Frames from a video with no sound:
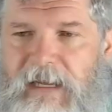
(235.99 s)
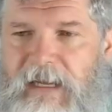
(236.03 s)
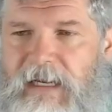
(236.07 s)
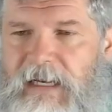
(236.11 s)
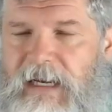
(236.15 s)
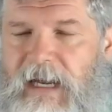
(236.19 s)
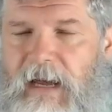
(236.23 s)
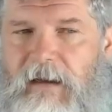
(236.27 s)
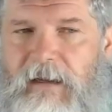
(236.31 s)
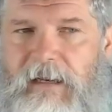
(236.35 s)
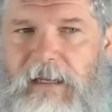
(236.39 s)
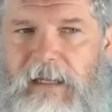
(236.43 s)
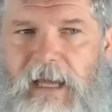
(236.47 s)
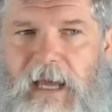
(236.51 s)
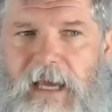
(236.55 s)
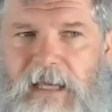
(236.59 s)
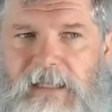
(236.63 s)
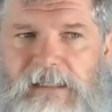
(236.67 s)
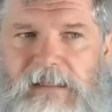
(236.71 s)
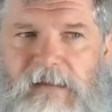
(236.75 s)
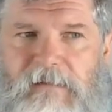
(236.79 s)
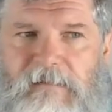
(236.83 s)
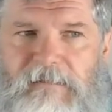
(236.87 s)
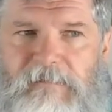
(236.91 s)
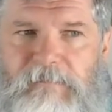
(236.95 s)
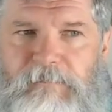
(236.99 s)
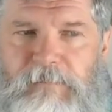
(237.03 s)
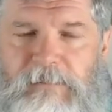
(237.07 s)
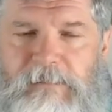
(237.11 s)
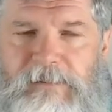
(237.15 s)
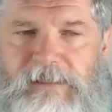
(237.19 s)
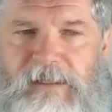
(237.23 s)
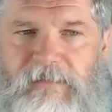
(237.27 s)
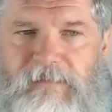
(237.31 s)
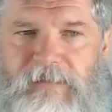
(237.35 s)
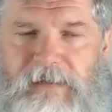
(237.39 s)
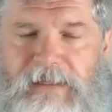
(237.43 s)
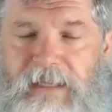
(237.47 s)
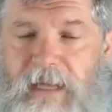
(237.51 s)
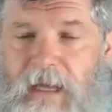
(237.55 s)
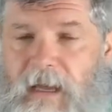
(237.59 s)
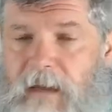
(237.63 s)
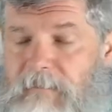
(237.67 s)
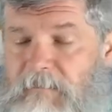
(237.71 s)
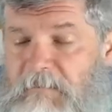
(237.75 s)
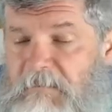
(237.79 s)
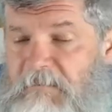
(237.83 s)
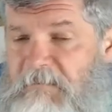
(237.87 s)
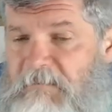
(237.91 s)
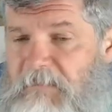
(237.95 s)
Now, in the case of Phumzile Van
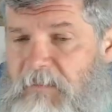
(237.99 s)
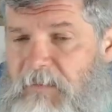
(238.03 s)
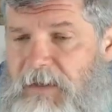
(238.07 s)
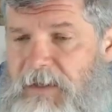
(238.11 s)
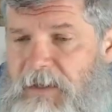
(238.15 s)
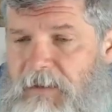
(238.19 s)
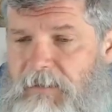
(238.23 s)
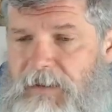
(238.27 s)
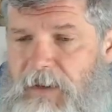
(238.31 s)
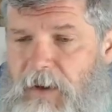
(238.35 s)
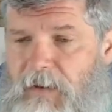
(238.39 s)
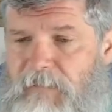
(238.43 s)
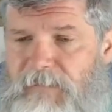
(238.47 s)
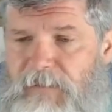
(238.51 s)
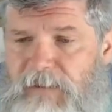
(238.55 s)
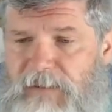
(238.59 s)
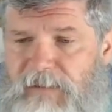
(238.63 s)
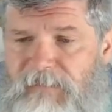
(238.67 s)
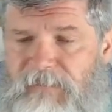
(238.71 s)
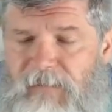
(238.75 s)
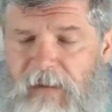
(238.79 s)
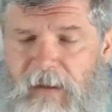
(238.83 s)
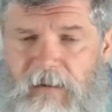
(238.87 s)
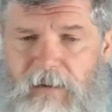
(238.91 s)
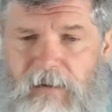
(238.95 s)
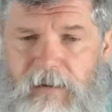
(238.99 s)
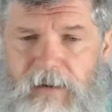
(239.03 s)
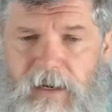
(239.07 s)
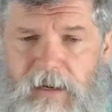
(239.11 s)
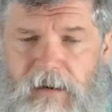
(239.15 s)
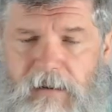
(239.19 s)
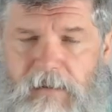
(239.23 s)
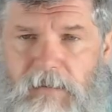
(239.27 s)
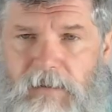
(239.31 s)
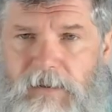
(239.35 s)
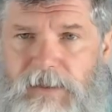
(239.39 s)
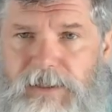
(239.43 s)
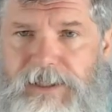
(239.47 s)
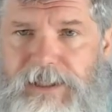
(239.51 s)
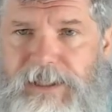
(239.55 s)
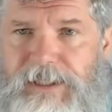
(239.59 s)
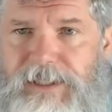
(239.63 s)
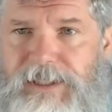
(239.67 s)
Damme, we don't know if there's a failure here or she's